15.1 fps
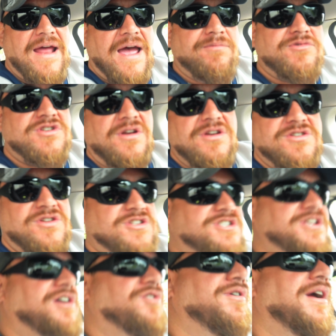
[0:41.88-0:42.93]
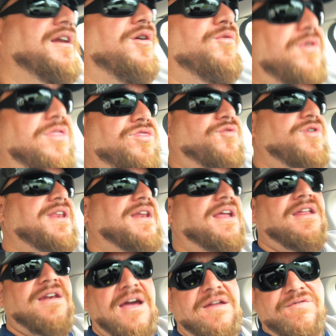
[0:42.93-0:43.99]
Amazon is on sale right now with
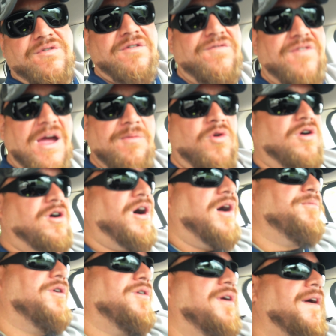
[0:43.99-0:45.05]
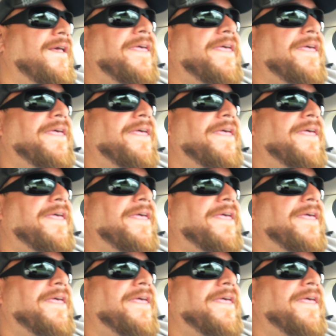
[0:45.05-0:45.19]
$3.99 for the Fly Mode combo.